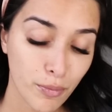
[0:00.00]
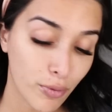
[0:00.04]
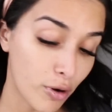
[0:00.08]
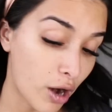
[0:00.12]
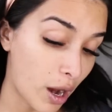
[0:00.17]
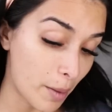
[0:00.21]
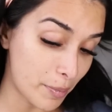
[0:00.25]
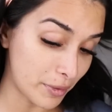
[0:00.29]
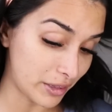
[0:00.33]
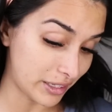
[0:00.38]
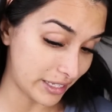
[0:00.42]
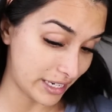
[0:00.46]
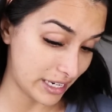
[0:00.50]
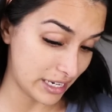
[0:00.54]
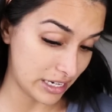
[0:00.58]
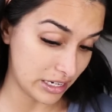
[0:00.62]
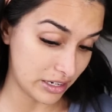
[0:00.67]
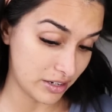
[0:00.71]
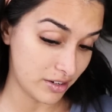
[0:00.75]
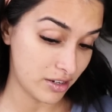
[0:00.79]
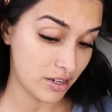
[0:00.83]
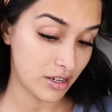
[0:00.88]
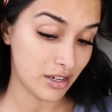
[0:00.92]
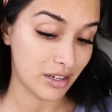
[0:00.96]

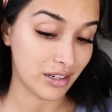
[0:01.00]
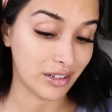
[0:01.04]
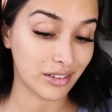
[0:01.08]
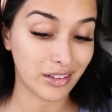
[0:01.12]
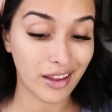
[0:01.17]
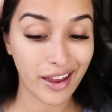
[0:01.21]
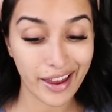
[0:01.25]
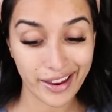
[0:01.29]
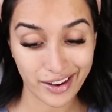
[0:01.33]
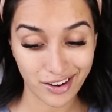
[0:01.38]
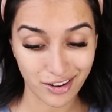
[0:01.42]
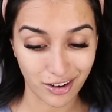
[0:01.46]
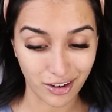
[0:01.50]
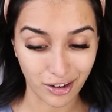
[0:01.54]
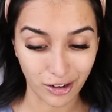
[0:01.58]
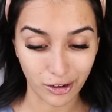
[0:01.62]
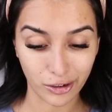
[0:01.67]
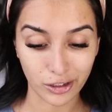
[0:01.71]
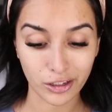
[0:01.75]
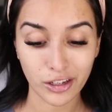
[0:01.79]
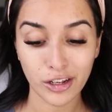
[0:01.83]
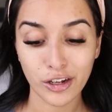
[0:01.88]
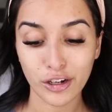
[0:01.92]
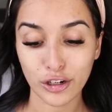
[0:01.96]
propylene,
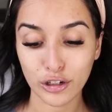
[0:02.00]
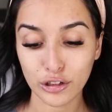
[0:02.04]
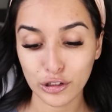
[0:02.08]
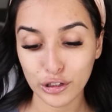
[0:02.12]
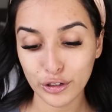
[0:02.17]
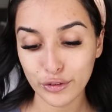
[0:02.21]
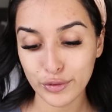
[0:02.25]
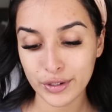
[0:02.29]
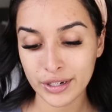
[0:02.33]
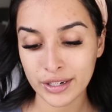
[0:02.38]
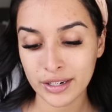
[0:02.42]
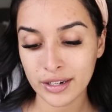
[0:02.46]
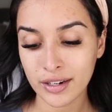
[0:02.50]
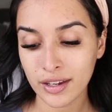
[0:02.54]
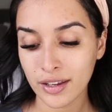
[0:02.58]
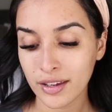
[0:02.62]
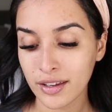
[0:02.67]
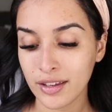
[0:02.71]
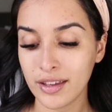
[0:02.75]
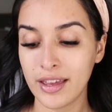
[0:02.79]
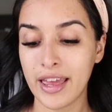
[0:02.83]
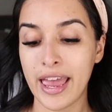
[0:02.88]
glycol, gluten,